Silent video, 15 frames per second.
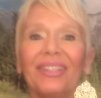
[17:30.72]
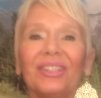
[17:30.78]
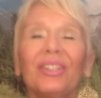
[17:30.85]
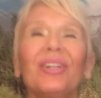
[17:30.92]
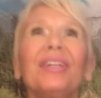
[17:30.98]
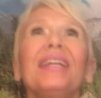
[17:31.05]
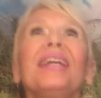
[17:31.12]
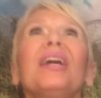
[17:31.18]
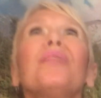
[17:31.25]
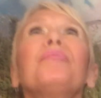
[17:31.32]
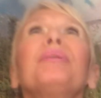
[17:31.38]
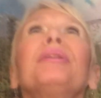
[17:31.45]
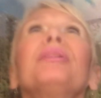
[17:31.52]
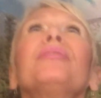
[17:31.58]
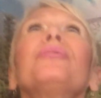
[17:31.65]
looking
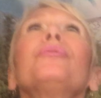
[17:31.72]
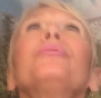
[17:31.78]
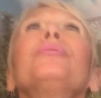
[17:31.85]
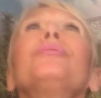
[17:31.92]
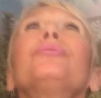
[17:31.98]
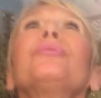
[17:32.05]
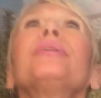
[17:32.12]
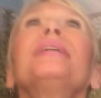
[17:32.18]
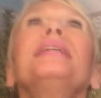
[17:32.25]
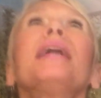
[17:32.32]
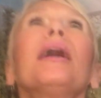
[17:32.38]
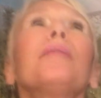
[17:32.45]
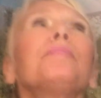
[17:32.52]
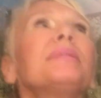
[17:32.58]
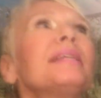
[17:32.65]
up through the
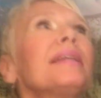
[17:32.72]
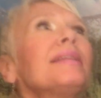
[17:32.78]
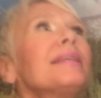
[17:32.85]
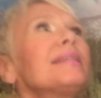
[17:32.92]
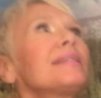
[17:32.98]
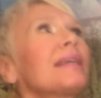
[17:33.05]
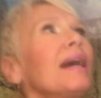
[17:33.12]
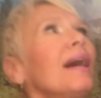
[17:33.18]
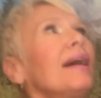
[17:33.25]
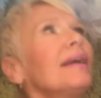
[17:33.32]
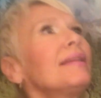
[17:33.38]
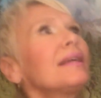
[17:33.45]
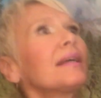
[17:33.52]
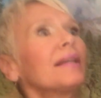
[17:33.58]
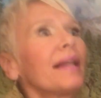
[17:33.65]
treetops at the
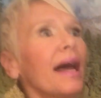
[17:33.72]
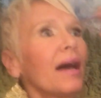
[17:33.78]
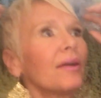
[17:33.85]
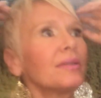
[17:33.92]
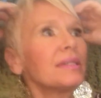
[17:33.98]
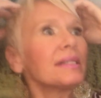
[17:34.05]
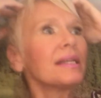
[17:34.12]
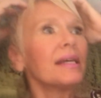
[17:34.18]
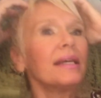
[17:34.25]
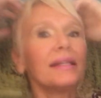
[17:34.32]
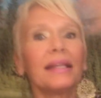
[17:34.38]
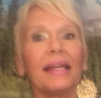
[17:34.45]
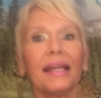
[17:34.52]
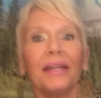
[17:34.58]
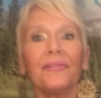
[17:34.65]
sky, the clouds,
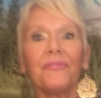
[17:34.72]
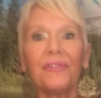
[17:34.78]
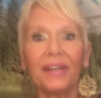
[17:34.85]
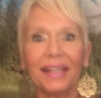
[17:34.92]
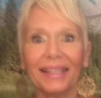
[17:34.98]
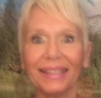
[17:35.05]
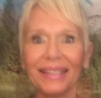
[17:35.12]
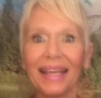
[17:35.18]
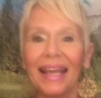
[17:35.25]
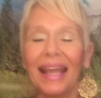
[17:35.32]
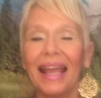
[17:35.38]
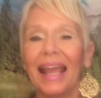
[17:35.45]
the infinite,